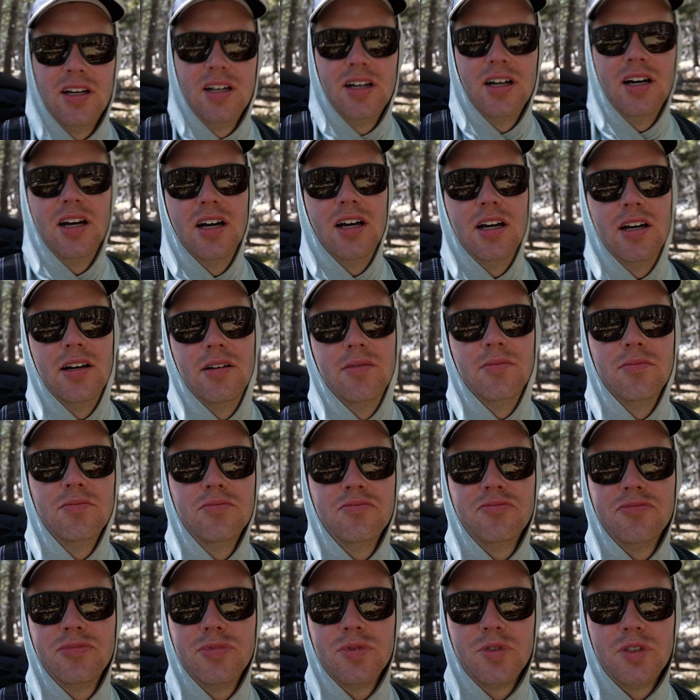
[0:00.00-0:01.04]

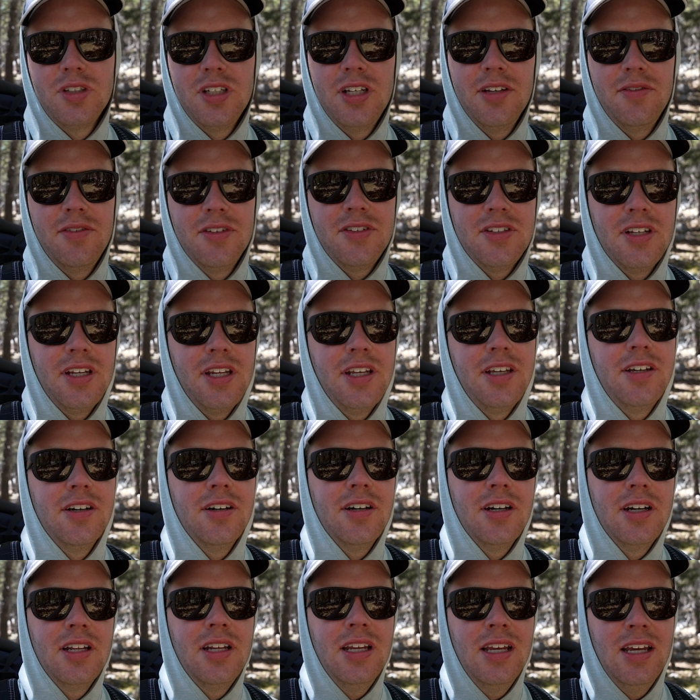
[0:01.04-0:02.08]
See if it's any
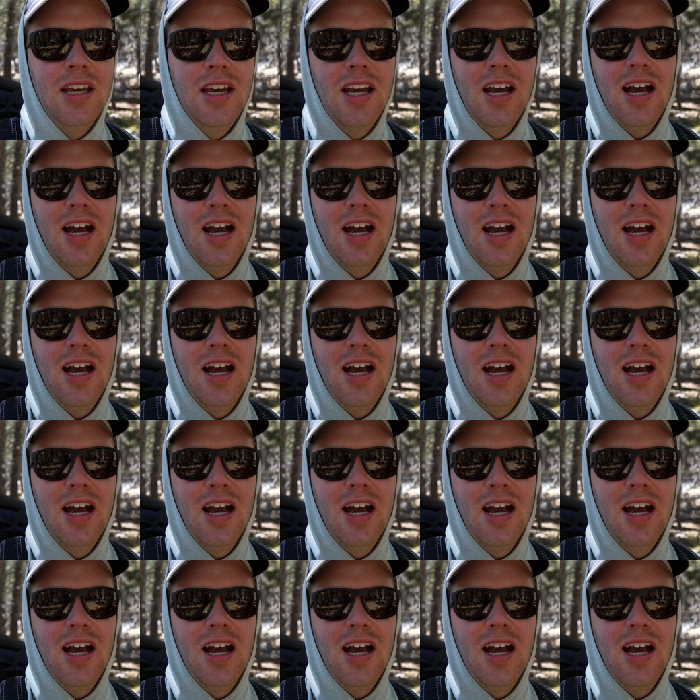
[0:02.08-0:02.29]
good.